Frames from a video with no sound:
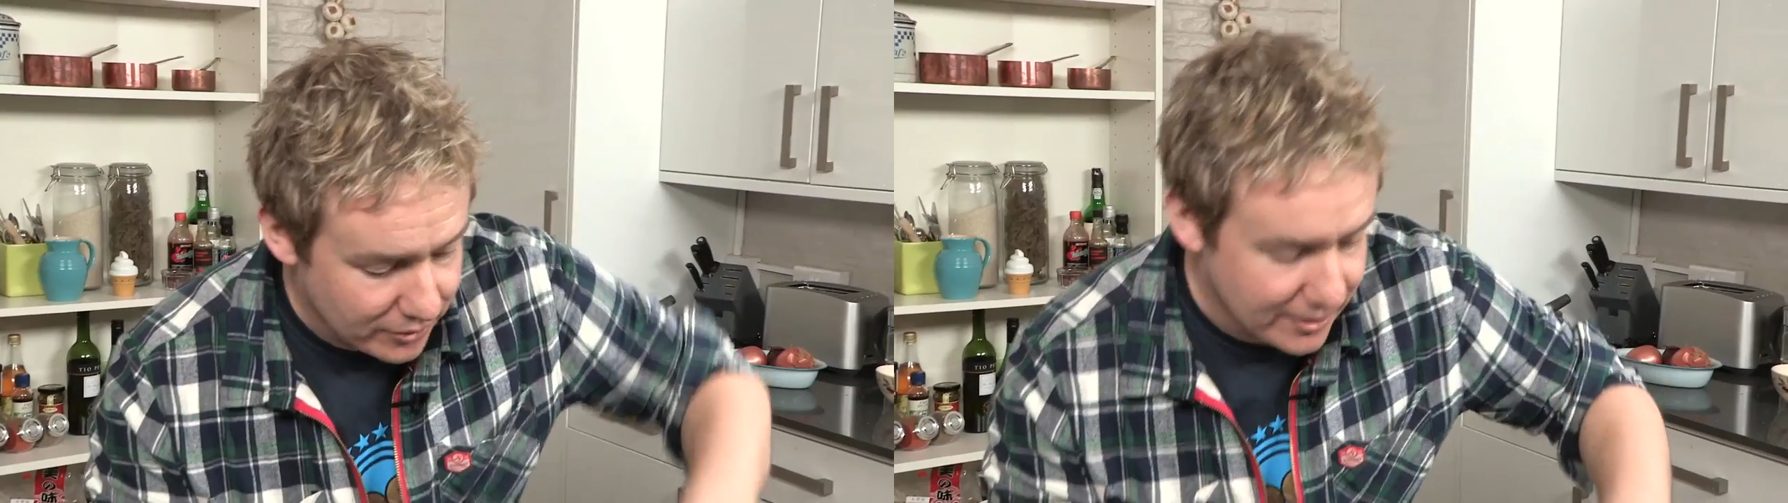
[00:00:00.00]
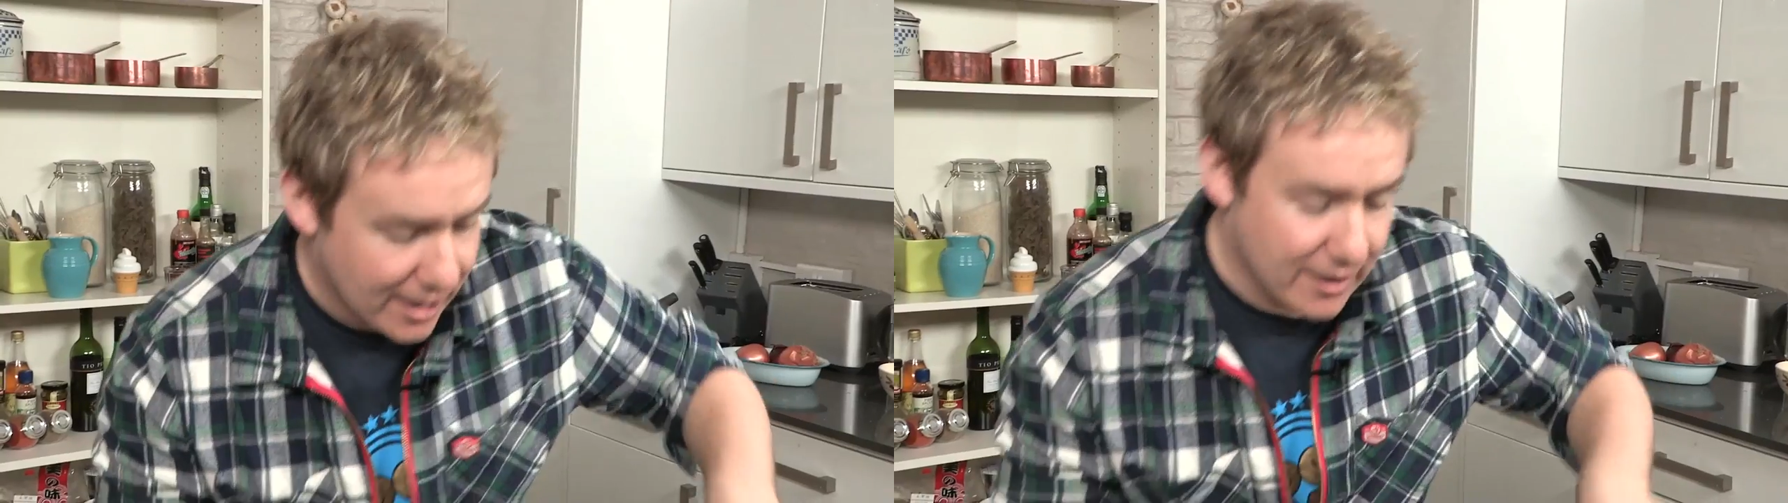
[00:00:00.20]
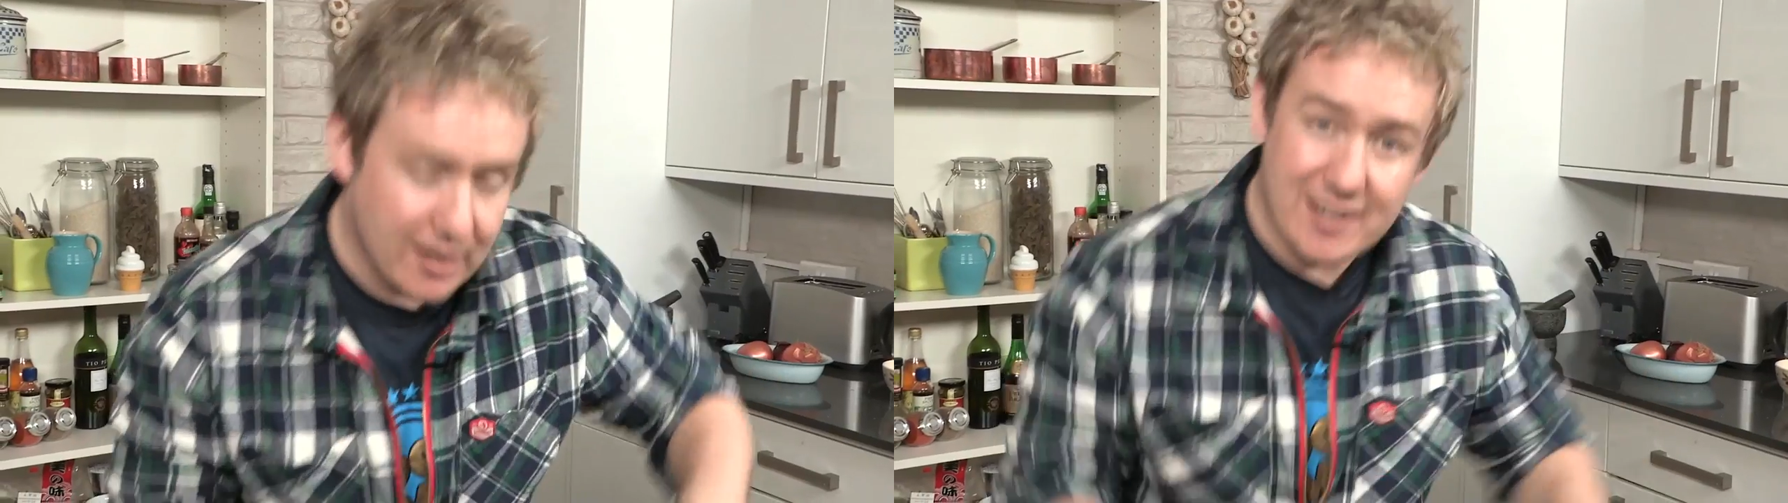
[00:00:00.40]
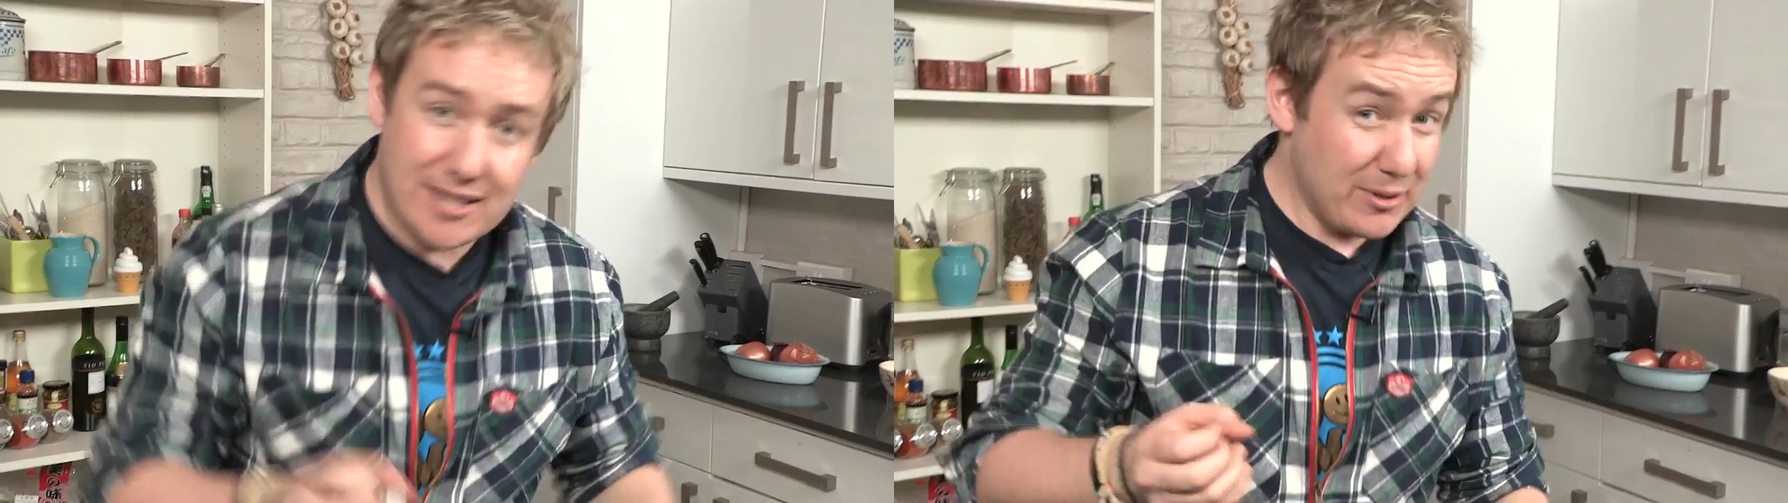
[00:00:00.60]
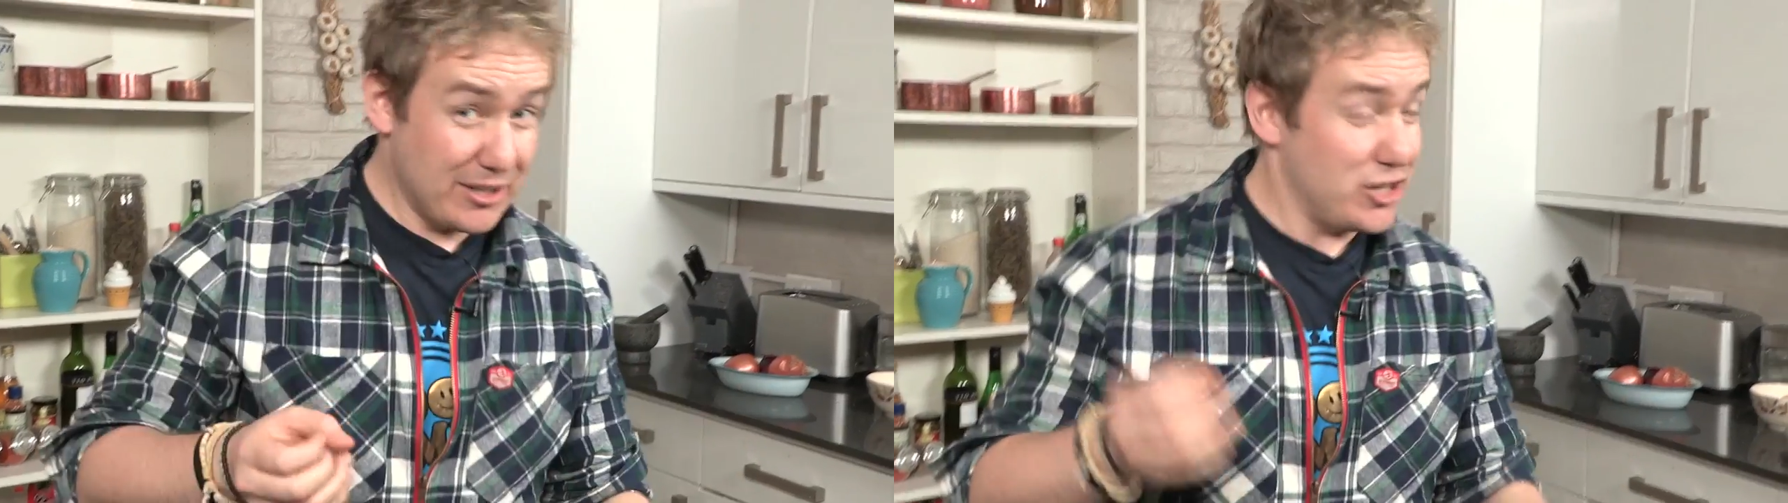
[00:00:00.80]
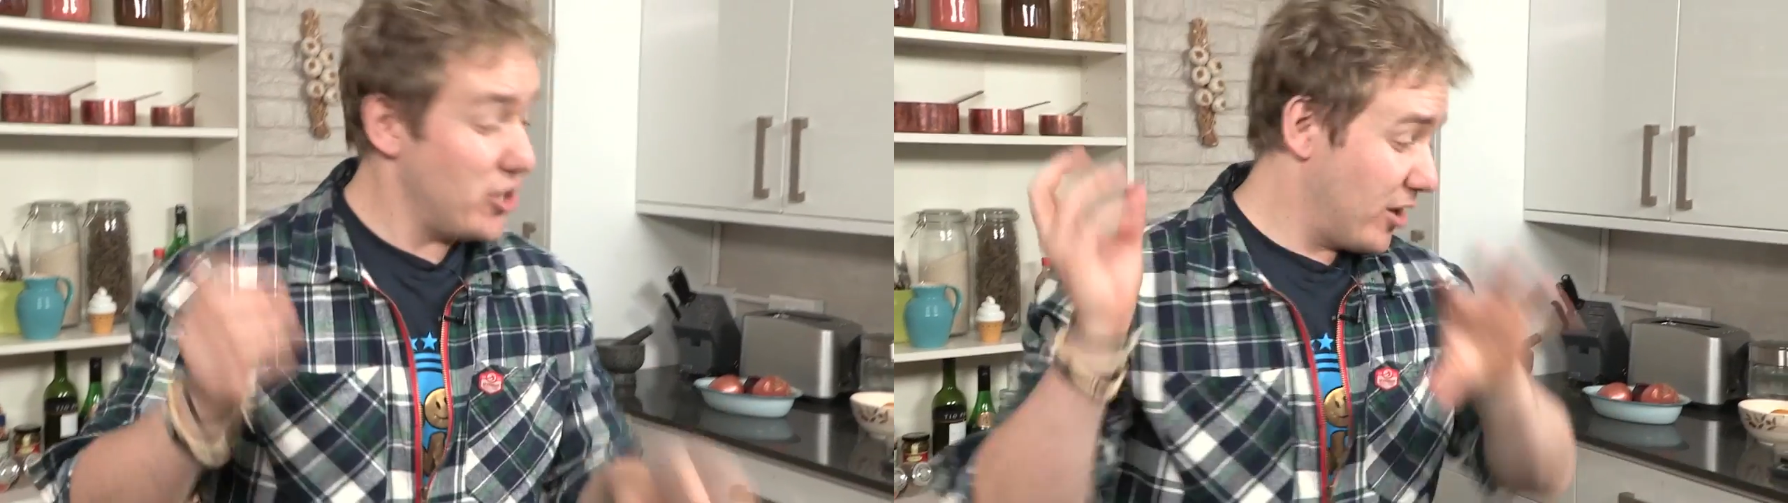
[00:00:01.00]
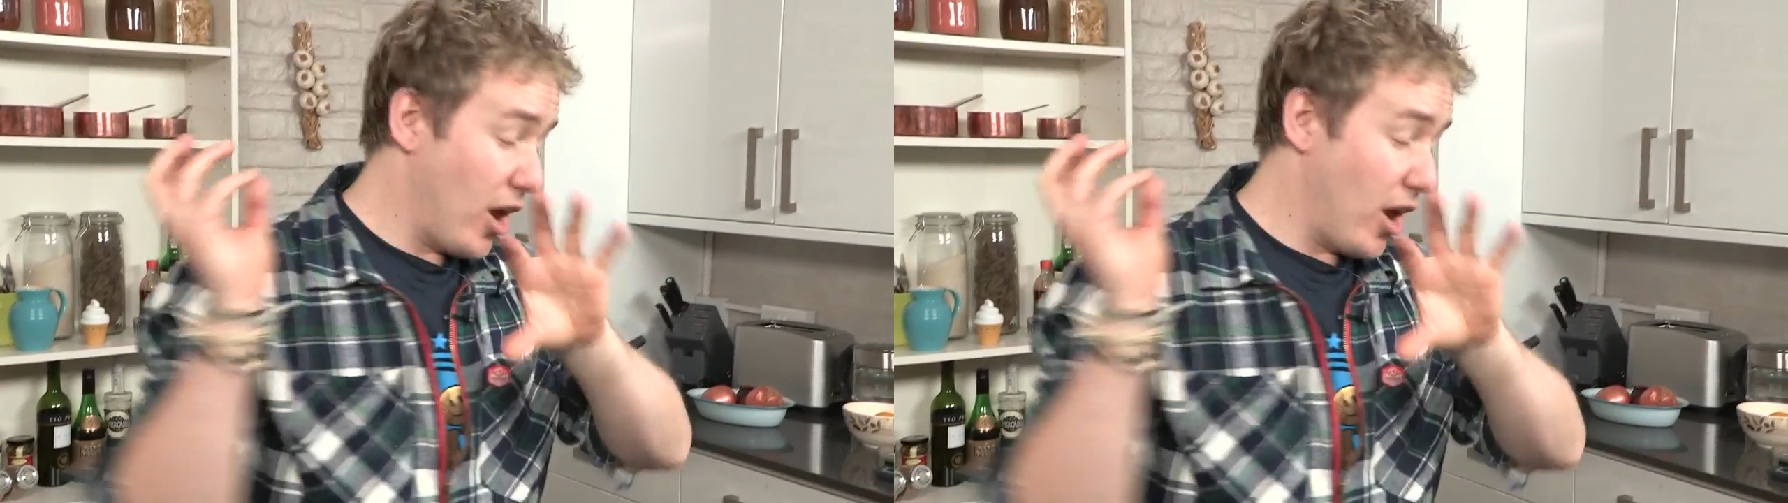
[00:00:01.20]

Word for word: on there, and then we're going to chuck